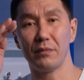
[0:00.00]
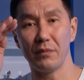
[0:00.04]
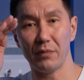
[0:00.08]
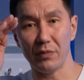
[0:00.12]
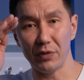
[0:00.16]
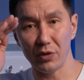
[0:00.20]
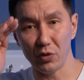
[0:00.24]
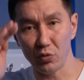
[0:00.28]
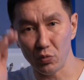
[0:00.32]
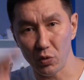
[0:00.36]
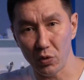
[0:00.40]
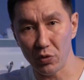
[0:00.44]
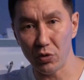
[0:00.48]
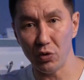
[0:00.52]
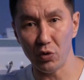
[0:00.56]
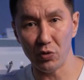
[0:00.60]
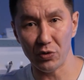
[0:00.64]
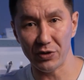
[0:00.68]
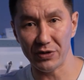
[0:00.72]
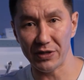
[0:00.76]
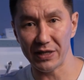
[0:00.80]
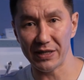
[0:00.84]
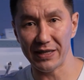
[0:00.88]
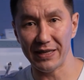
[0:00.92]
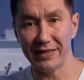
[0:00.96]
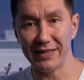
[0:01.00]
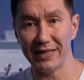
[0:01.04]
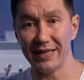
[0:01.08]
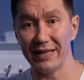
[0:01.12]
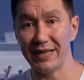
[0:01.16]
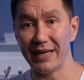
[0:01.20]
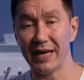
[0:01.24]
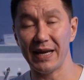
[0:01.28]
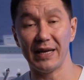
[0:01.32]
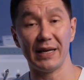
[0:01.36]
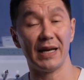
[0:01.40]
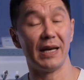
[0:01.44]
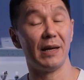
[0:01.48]
You won't notice anything,
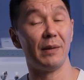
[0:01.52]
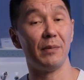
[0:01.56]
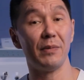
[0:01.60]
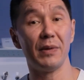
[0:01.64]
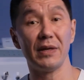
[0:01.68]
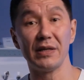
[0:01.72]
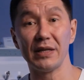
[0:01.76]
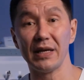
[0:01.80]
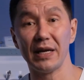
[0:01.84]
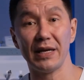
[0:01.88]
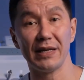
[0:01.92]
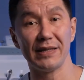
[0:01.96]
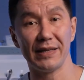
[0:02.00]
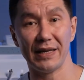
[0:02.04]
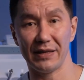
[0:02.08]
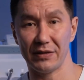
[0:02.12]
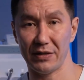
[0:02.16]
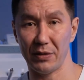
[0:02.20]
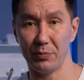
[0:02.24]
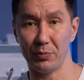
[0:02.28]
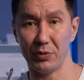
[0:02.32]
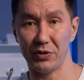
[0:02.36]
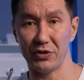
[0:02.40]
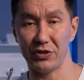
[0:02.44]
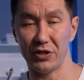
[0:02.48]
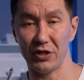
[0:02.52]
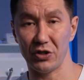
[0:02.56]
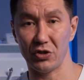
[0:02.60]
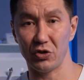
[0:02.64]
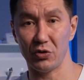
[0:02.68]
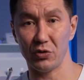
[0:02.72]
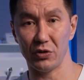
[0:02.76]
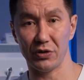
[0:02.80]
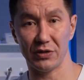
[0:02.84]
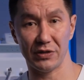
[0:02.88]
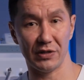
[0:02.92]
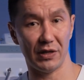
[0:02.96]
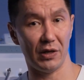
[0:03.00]
and I emphasize that the procedure
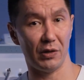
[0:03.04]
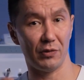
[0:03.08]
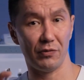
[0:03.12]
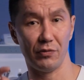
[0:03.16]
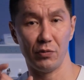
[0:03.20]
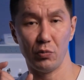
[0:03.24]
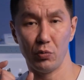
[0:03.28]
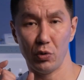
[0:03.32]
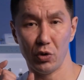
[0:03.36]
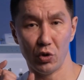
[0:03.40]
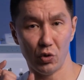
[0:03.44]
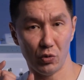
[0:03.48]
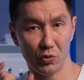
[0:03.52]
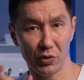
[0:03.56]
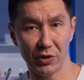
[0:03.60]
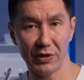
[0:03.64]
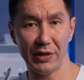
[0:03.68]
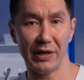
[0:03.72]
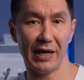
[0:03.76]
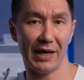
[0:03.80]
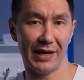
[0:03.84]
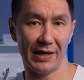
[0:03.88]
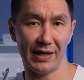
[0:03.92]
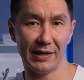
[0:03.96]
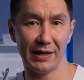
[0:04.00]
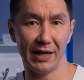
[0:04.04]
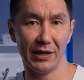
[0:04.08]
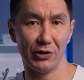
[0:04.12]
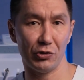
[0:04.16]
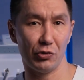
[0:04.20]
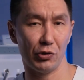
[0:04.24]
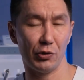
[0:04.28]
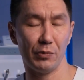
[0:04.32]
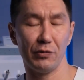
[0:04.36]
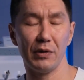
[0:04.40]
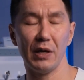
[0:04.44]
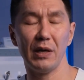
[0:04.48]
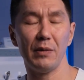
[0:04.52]
itself will only take an
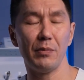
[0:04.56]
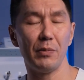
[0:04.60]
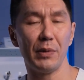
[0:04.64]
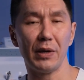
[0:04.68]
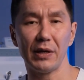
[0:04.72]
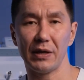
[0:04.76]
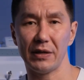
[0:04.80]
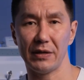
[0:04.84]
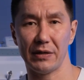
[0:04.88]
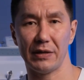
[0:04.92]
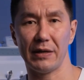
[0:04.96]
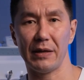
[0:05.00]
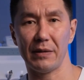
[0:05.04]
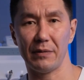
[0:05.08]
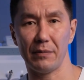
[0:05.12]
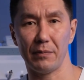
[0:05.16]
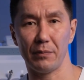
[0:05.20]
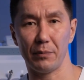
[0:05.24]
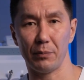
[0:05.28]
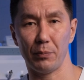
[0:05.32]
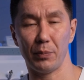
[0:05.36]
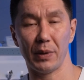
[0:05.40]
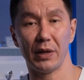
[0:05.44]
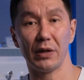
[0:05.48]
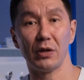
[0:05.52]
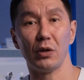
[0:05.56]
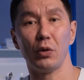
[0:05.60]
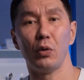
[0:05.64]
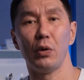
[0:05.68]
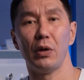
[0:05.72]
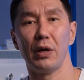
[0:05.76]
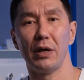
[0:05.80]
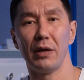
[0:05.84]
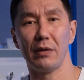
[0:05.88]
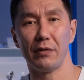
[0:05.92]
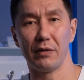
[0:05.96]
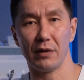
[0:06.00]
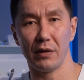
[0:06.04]
extra 5 minutes. But you'll
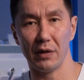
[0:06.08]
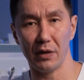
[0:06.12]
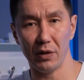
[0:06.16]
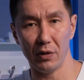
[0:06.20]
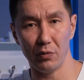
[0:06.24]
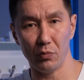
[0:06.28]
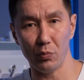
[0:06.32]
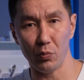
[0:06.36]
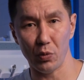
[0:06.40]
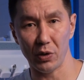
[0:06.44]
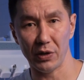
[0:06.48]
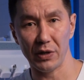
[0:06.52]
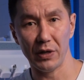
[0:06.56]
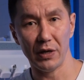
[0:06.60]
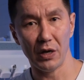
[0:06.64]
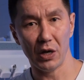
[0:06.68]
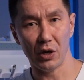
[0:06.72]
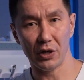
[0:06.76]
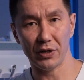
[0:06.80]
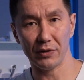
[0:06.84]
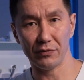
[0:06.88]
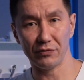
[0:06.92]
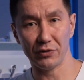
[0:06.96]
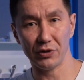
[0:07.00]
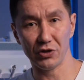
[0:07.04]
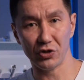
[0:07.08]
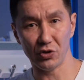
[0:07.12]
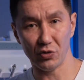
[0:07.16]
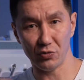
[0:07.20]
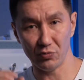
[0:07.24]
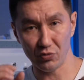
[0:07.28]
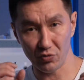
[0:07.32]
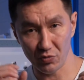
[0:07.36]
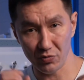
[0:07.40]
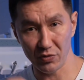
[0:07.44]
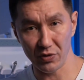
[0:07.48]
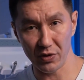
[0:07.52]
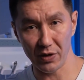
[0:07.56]
leave with an artificial
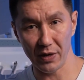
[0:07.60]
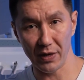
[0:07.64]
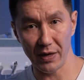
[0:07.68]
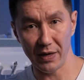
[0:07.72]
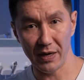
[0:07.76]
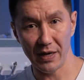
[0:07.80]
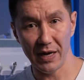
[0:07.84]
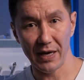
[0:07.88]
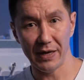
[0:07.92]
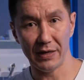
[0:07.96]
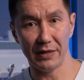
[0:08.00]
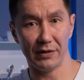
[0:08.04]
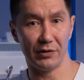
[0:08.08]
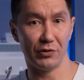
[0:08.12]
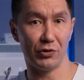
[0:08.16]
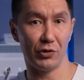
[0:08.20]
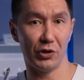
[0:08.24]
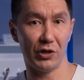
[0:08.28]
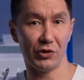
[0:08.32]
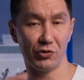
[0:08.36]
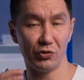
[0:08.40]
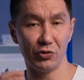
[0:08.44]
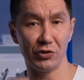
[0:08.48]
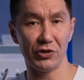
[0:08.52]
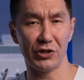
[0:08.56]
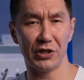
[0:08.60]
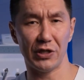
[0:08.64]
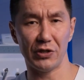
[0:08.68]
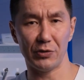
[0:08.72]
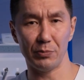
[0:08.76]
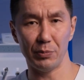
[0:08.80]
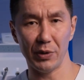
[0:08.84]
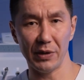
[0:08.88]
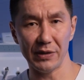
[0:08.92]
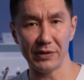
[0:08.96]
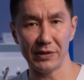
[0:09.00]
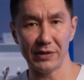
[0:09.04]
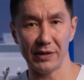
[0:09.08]
root, and in 3 to 6
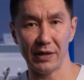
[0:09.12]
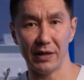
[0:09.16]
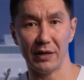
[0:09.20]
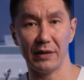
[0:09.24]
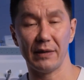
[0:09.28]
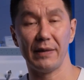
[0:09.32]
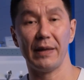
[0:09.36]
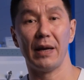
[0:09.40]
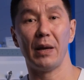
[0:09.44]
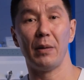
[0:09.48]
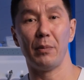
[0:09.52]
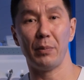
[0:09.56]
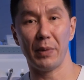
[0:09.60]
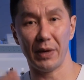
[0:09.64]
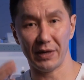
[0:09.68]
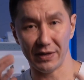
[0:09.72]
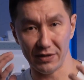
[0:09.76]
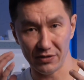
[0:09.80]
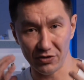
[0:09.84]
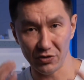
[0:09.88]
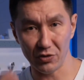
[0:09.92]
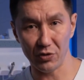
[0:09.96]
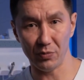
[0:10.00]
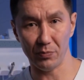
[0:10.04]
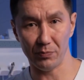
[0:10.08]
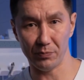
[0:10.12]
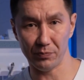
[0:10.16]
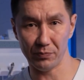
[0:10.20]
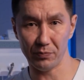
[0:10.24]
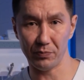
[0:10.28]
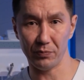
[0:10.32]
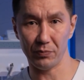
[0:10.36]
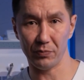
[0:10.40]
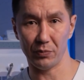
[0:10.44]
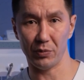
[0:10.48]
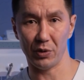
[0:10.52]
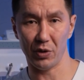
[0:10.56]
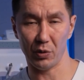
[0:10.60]
months, they'll place your
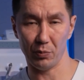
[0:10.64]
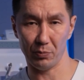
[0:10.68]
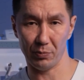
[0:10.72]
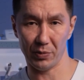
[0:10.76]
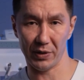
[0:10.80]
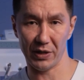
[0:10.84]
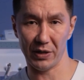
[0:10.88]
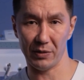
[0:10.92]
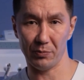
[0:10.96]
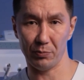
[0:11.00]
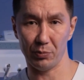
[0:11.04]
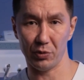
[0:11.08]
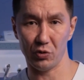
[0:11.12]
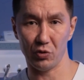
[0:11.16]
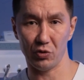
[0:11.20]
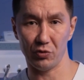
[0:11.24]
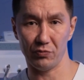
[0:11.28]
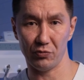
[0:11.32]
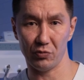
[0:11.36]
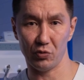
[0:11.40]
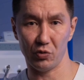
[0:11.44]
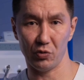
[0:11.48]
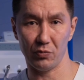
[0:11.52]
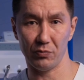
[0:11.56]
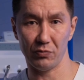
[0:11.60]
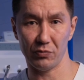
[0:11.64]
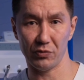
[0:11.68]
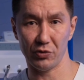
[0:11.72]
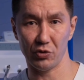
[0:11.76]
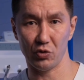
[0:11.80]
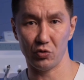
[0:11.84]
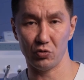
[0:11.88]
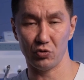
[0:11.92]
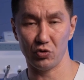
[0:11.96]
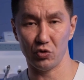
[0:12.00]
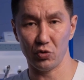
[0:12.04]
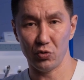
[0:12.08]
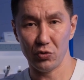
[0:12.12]
complete, beautiful
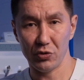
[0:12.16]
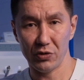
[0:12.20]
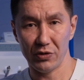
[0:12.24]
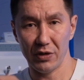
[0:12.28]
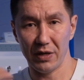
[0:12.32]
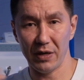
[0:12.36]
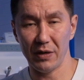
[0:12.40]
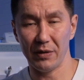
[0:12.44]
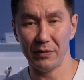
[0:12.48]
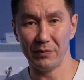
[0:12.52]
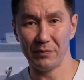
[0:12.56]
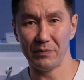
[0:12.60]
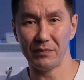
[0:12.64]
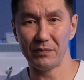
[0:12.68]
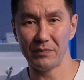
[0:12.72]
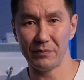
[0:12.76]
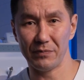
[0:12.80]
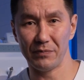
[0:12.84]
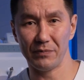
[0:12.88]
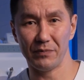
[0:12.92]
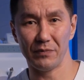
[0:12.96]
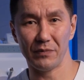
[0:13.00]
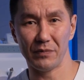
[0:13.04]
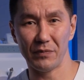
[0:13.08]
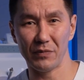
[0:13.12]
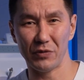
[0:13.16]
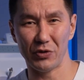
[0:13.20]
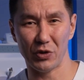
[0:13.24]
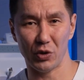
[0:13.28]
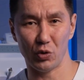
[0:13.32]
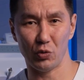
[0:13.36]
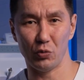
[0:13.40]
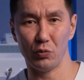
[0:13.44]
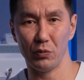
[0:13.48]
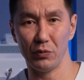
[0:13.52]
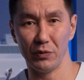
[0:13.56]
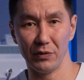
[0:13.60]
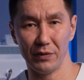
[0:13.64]
new tooth there.
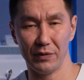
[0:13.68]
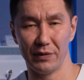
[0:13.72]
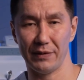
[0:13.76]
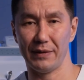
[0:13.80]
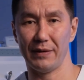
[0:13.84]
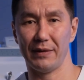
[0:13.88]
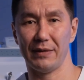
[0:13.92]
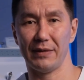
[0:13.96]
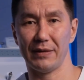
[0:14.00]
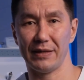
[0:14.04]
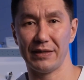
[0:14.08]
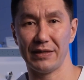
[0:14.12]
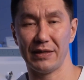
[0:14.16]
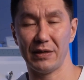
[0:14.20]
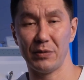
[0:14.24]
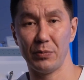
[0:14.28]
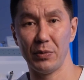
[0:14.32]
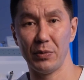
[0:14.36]
So, this is